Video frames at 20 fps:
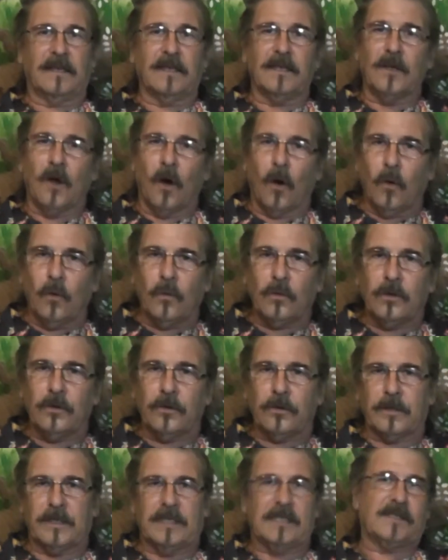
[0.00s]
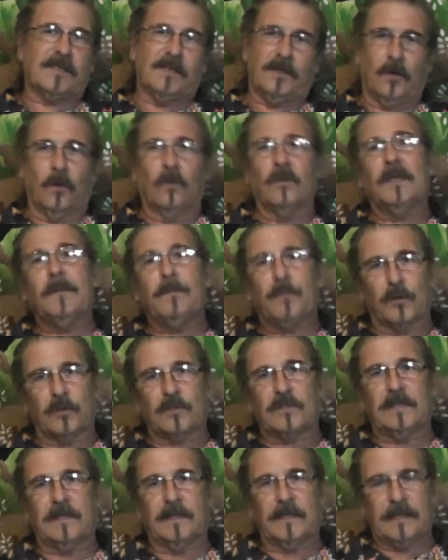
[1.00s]
the owner is the only
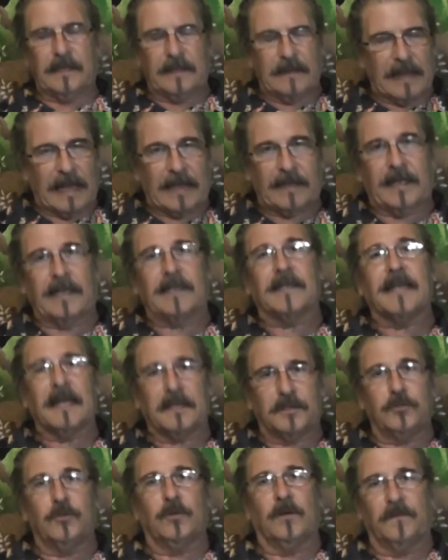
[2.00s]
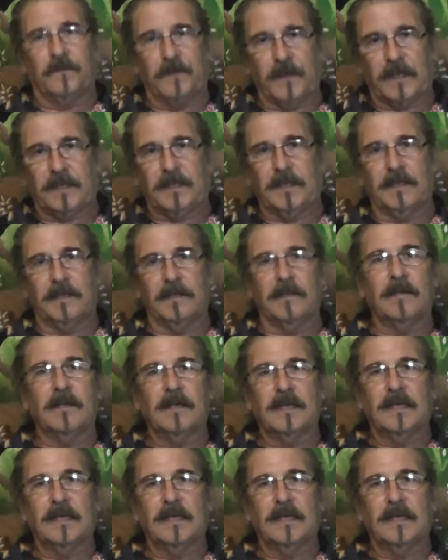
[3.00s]
person that can get you evicted.